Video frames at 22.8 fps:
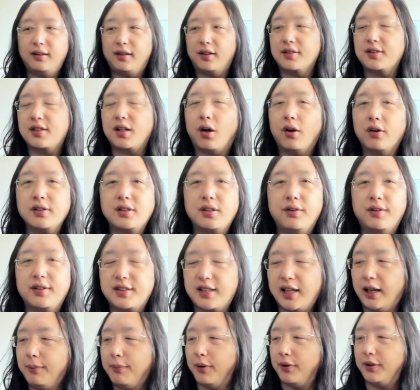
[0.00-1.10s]
And there's also
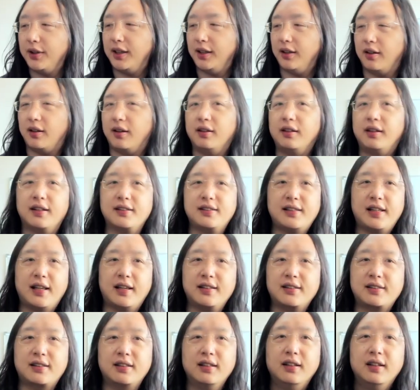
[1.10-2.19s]
a table here that
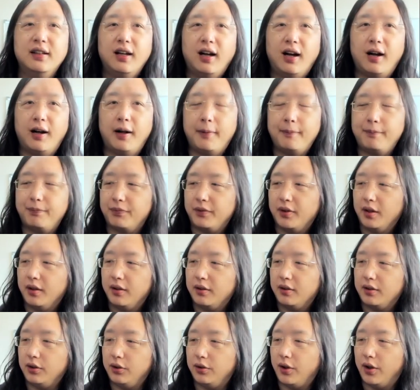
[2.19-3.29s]
says,
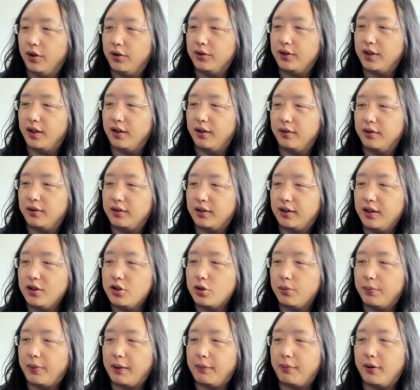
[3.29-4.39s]
you know, the
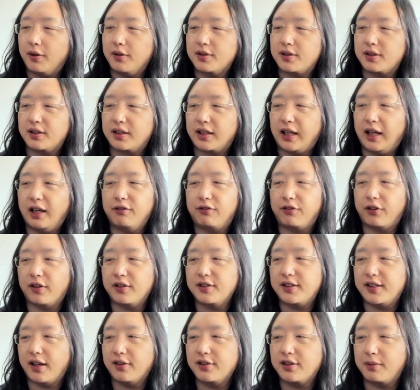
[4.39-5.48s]
tissue papers came
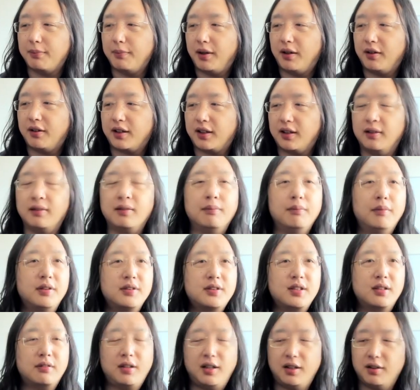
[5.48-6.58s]
from South American
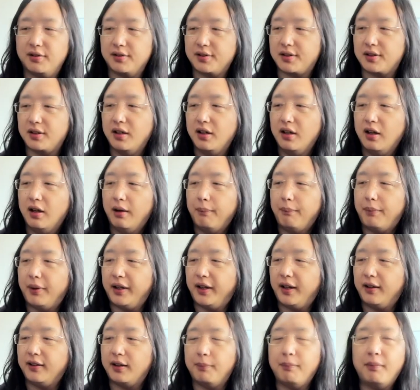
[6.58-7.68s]
materials,
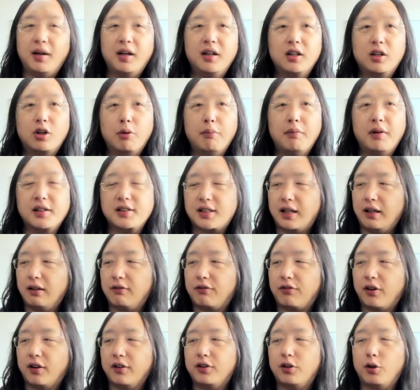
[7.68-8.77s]
but then the medical masks
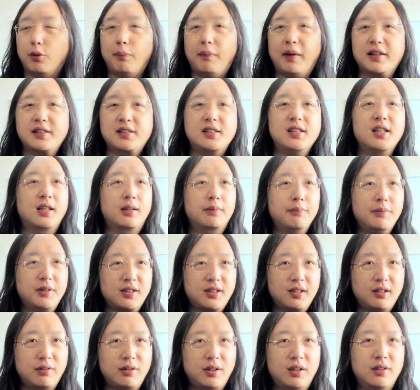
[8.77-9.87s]
came from domestic
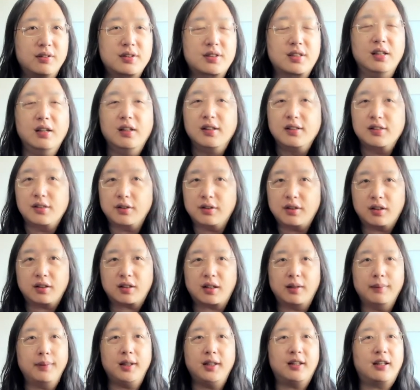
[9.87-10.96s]
materials. So
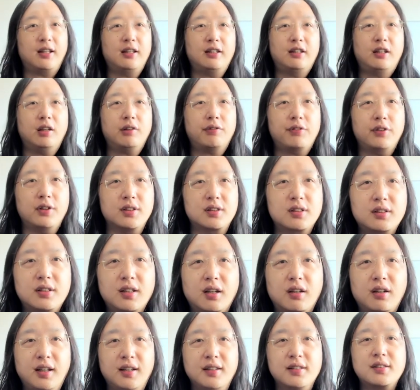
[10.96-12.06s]
they're completely different.
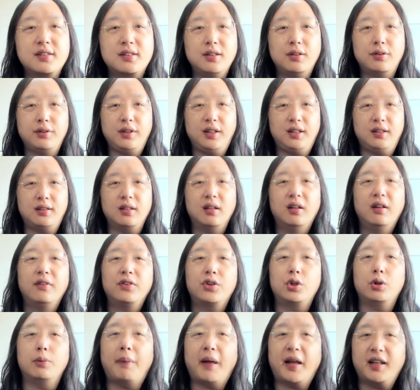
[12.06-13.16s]
There is no need
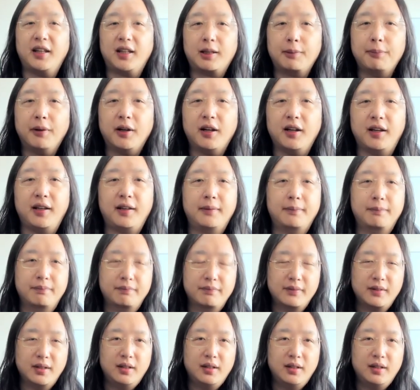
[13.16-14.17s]
to panic buy.